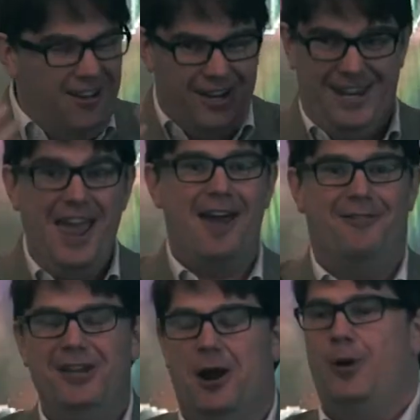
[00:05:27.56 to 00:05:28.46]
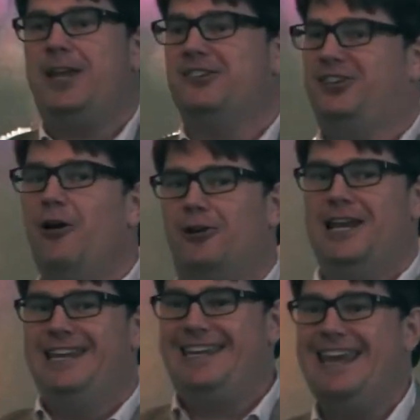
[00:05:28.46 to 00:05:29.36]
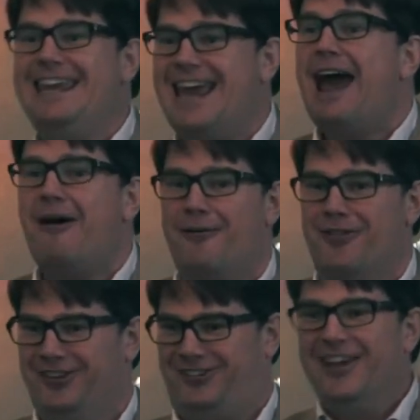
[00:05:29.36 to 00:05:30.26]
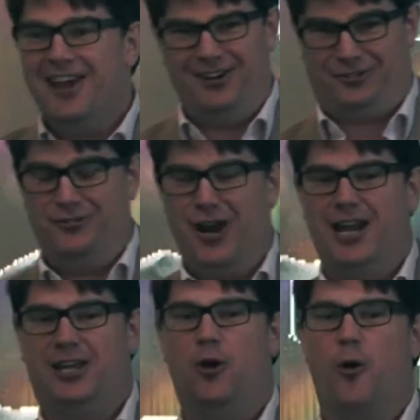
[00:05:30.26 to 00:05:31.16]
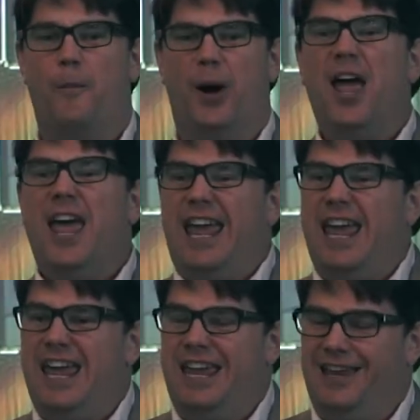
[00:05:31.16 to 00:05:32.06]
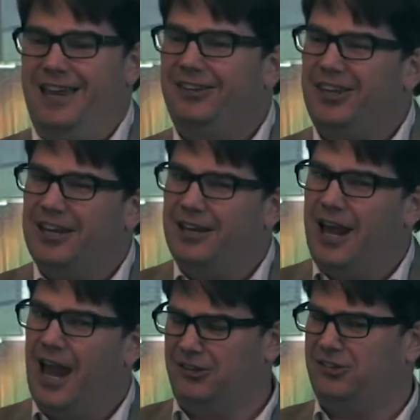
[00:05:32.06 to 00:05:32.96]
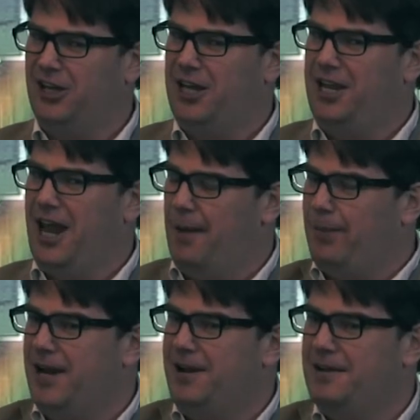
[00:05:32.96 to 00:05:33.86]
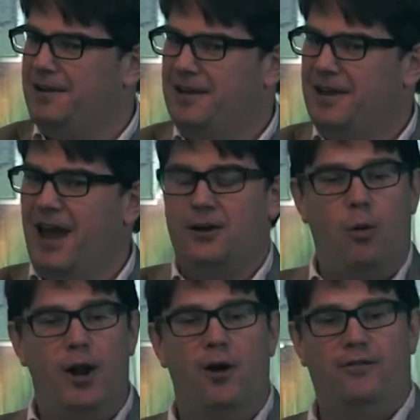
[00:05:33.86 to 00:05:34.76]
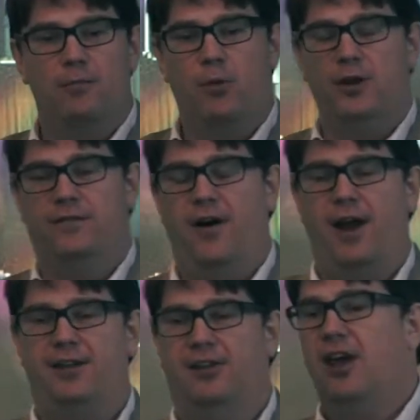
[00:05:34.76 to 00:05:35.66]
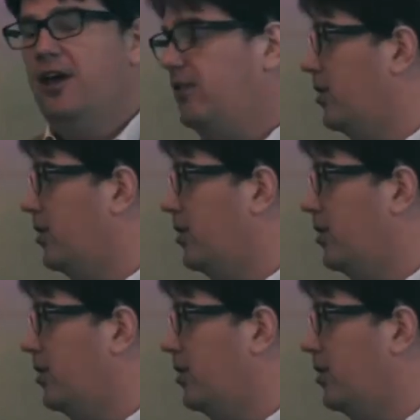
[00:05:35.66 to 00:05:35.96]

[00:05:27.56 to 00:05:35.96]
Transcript: like, yeah, you know, we can totally geek out on this, and it's really cool, but is it actually happening? And quite often what you find is the